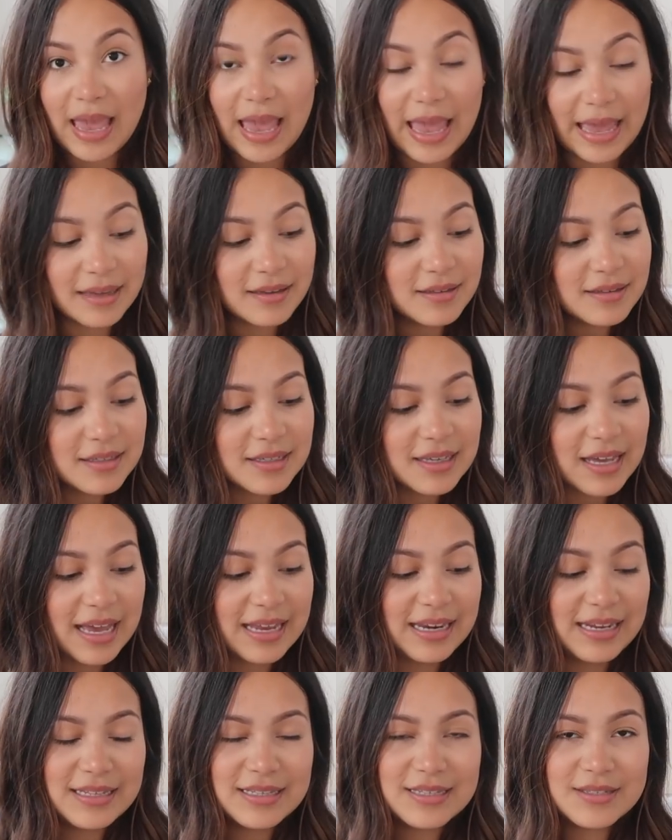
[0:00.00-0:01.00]
pink
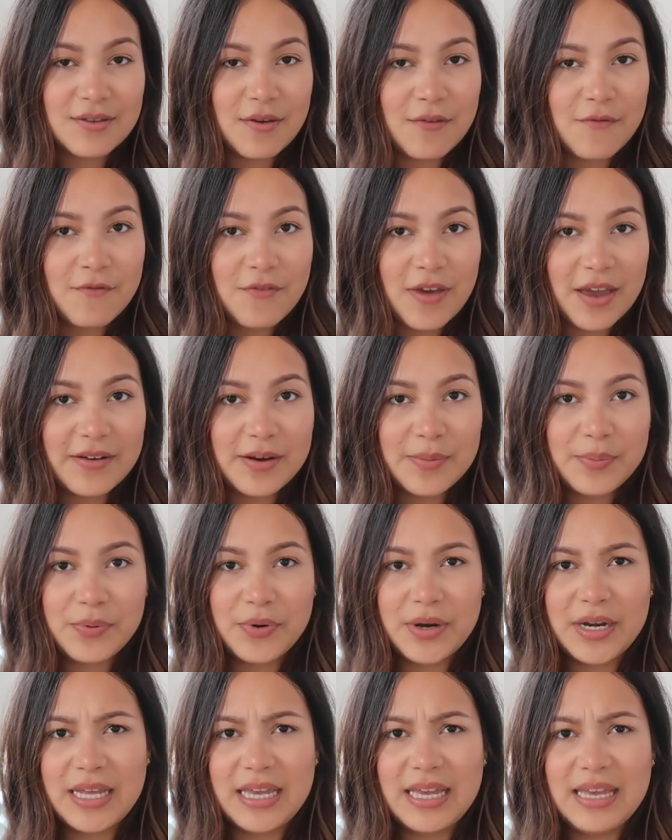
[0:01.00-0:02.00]
and it's very
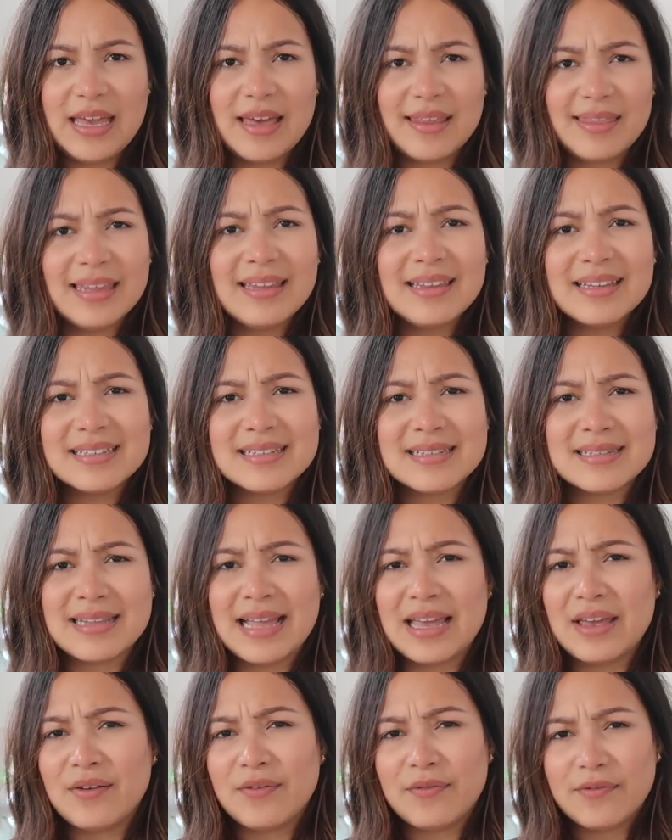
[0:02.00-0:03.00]
pretty. I think this is
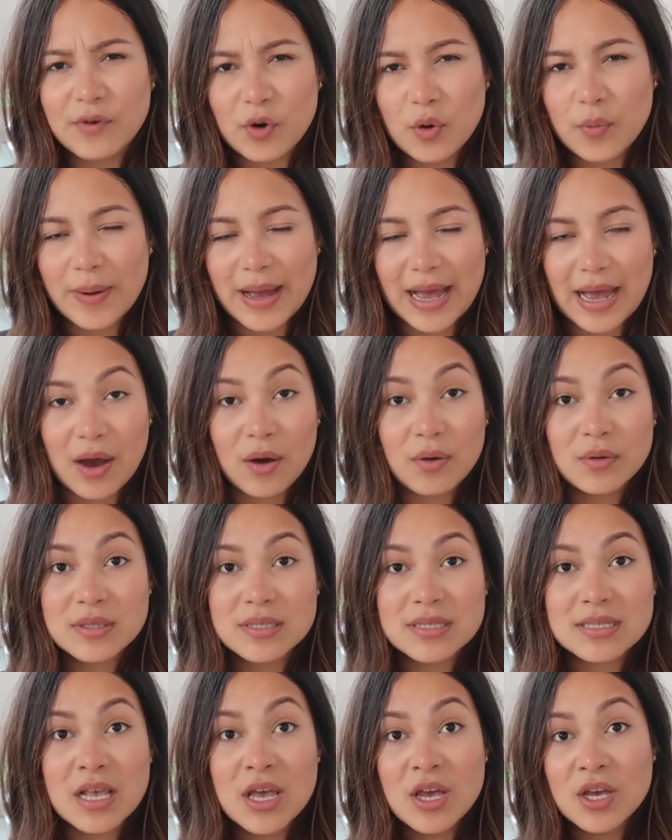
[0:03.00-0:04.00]
like
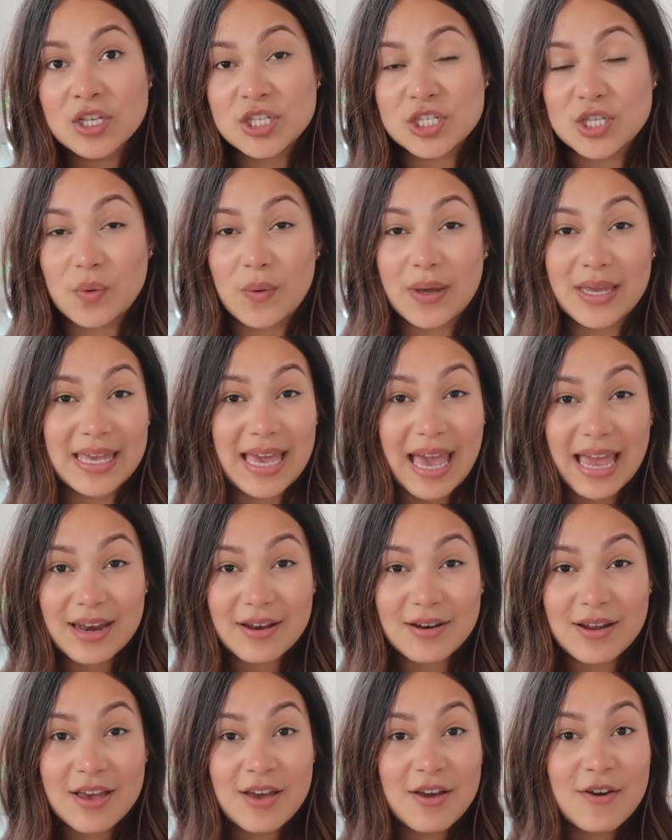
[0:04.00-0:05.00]
£4, so
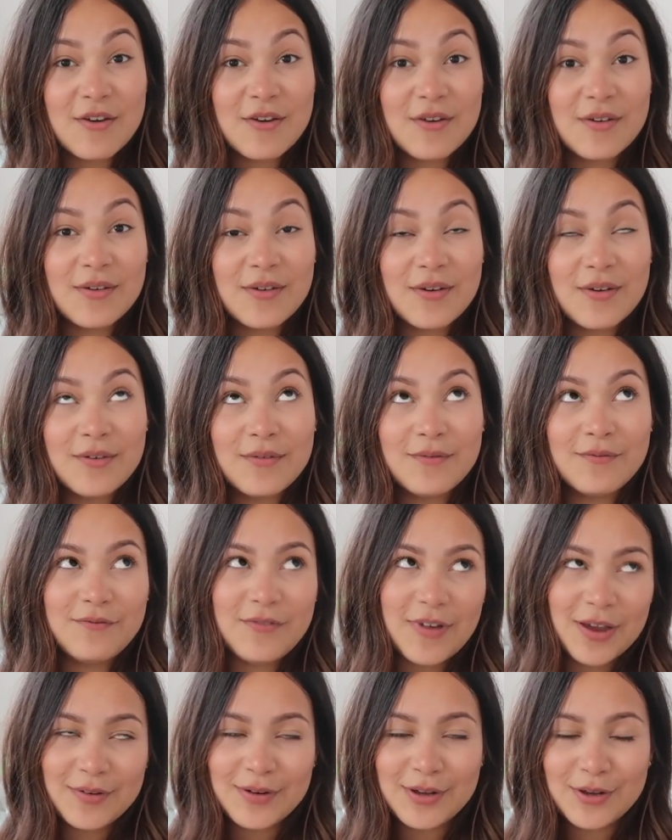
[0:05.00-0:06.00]
again
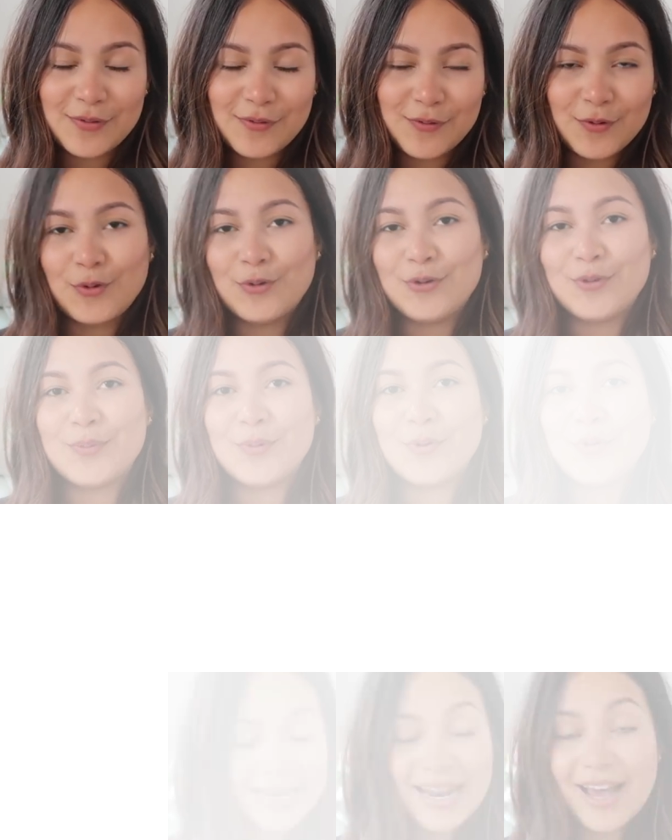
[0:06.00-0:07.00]
very
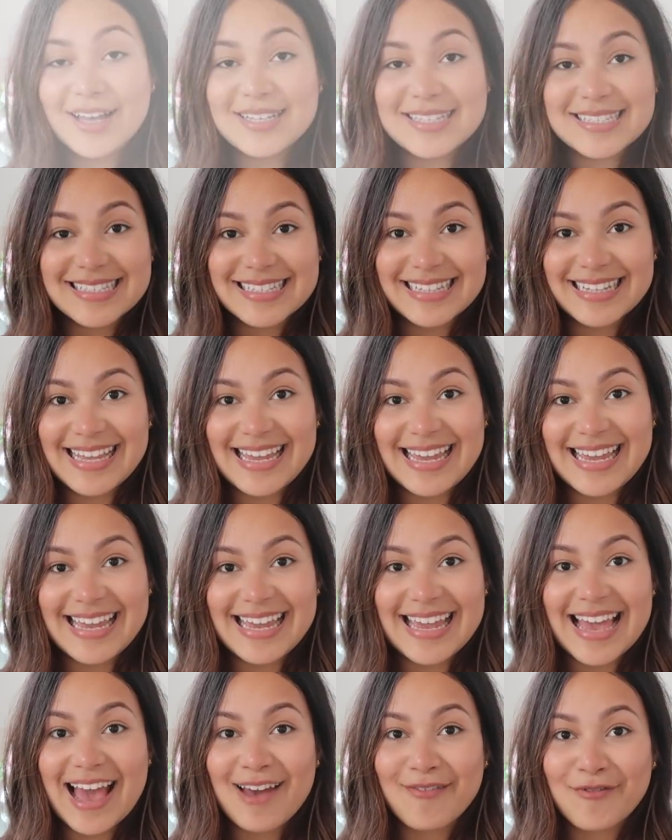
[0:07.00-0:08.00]
affordable.
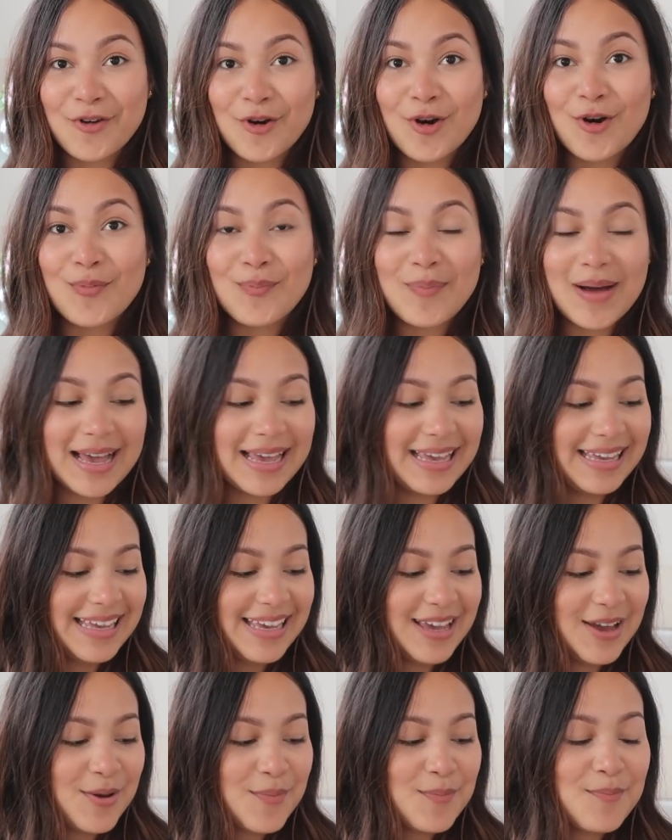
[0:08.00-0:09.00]
Lastly, I've got
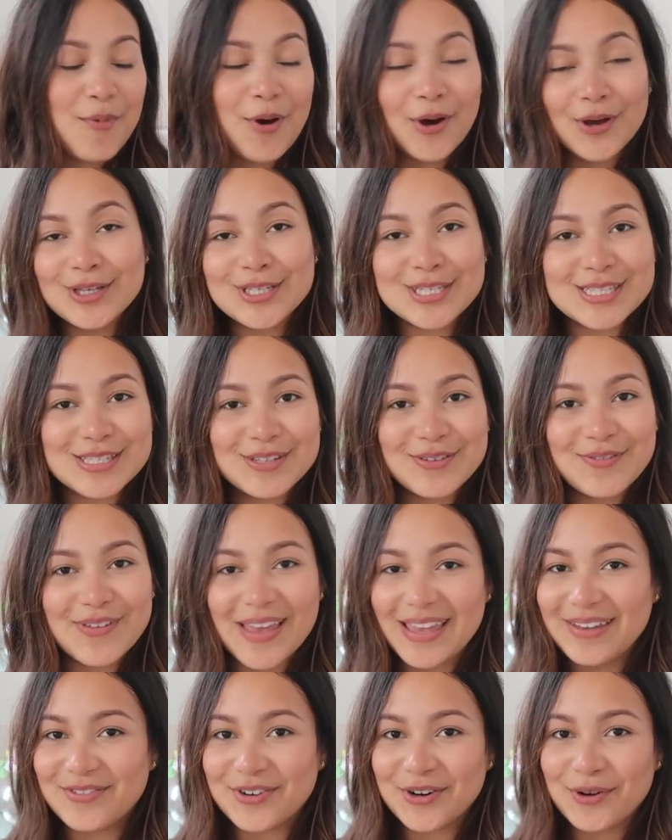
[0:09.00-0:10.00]
my most
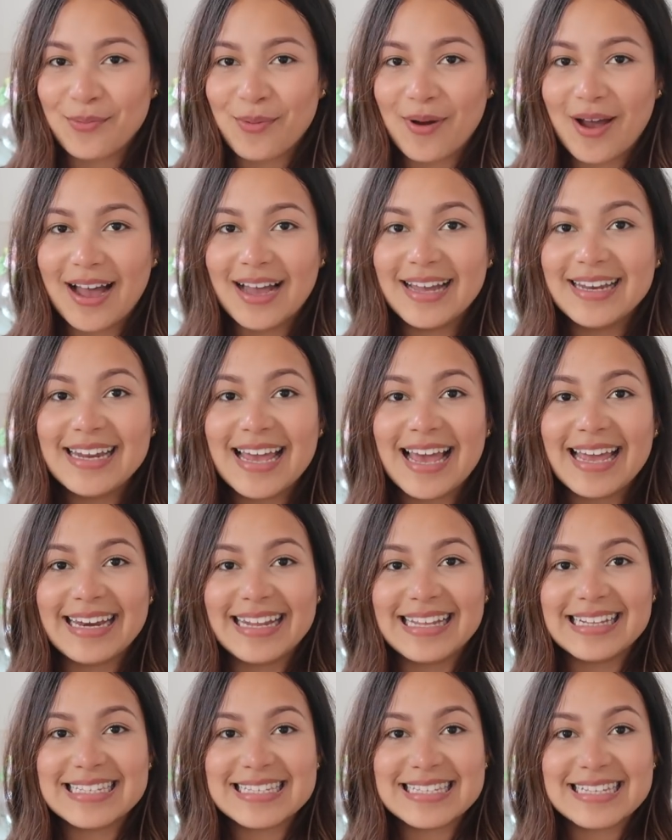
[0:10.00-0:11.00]
favorite one, and
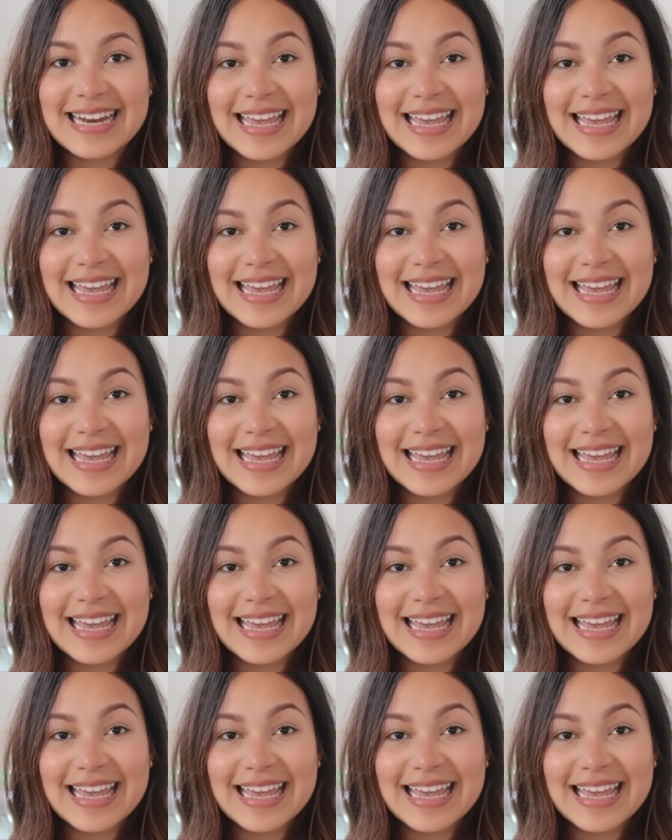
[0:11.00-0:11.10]
it's